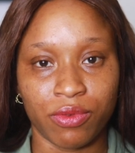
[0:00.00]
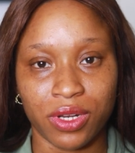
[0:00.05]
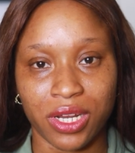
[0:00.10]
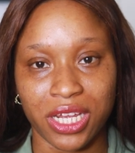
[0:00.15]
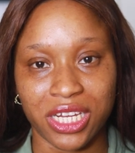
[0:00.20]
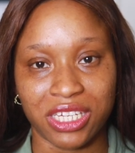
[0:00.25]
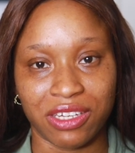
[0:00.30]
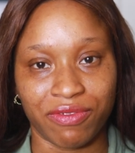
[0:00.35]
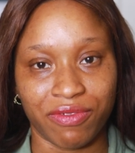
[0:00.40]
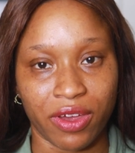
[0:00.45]

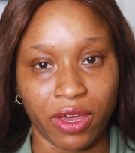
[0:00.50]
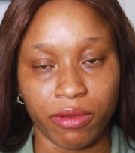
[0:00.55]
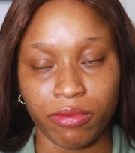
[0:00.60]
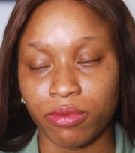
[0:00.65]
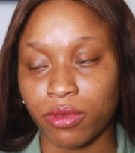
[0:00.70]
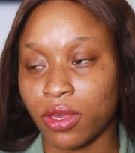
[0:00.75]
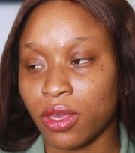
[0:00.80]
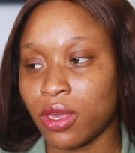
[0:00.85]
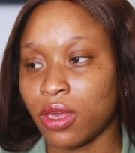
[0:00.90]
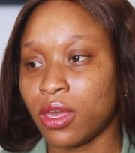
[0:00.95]
That's the vibe.
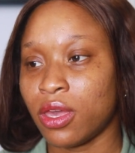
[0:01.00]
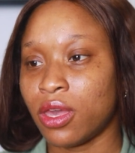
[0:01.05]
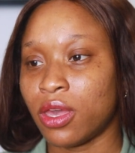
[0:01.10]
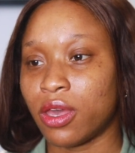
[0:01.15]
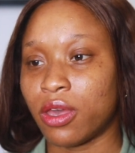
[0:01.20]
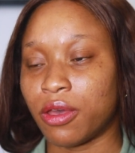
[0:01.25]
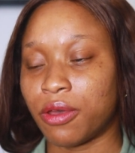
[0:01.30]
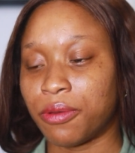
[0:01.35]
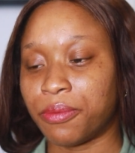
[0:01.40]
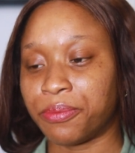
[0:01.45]

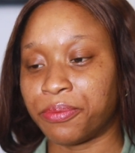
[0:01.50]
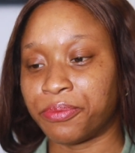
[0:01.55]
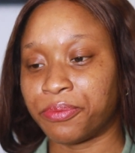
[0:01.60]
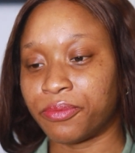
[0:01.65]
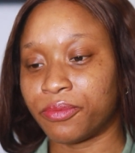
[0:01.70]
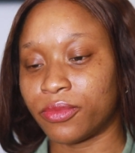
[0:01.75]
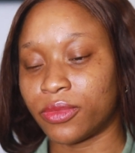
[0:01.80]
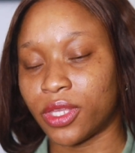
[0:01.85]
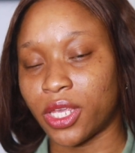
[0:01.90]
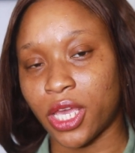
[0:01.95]

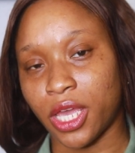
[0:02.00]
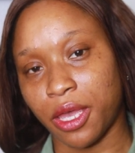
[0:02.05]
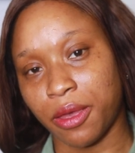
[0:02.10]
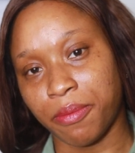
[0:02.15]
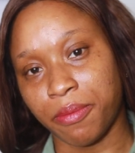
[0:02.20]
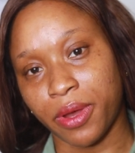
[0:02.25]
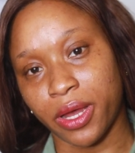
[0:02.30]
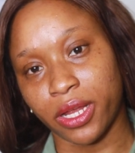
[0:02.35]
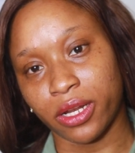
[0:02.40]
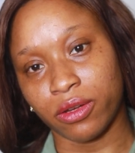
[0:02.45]

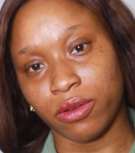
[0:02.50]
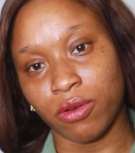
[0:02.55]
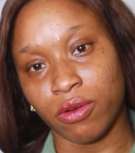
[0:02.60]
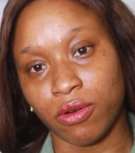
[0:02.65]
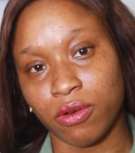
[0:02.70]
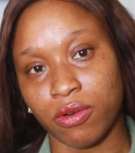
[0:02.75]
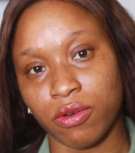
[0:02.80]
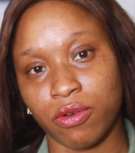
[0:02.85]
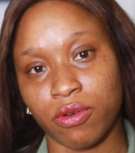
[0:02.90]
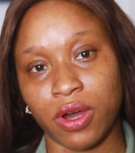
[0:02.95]
Hem and
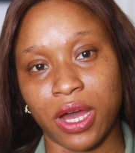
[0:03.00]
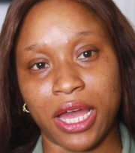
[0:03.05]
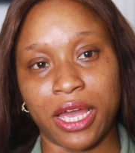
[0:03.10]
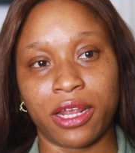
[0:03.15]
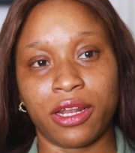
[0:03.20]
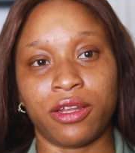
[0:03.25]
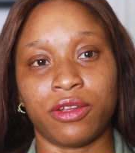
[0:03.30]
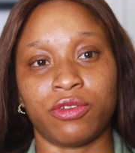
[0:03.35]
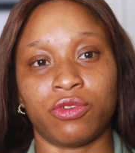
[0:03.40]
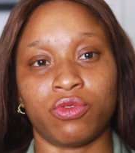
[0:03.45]
Haw are
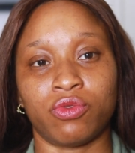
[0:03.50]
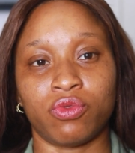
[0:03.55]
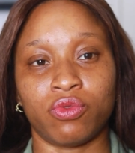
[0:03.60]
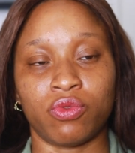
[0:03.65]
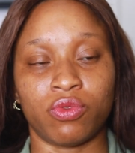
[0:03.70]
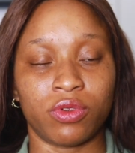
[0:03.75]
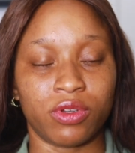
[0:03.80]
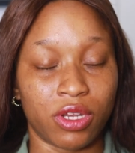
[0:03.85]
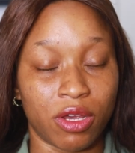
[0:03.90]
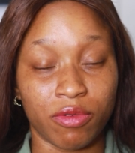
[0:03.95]

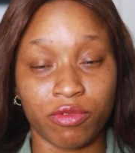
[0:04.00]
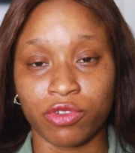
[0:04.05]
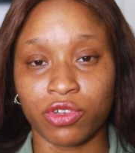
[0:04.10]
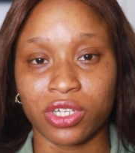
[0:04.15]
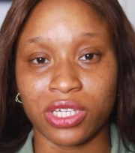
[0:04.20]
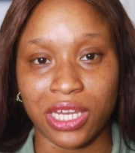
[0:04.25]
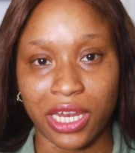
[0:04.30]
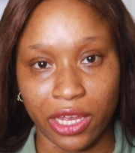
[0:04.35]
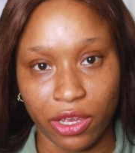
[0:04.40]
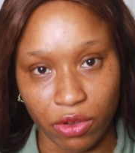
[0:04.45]
little. They're
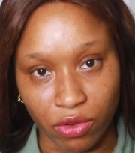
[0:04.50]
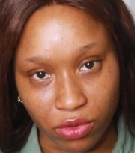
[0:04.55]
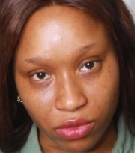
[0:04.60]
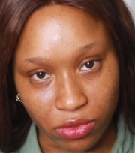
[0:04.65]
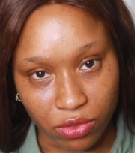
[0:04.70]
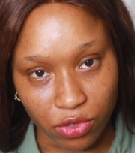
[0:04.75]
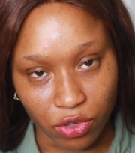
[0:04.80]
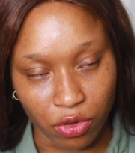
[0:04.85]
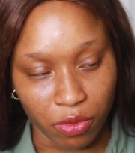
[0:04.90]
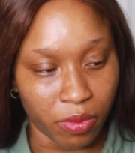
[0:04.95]
just like
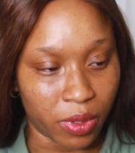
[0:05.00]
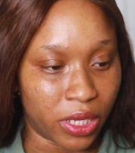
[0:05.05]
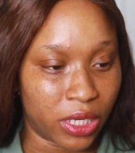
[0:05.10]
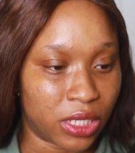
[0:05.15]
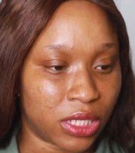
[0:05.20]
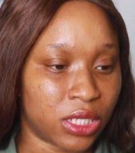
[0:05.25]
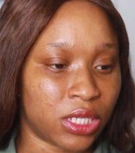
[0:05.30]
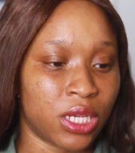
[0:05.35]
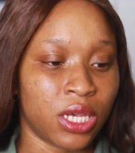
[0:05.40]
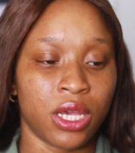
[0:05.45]
us
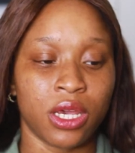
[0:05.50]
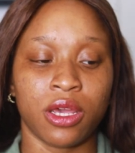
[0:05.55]
humans.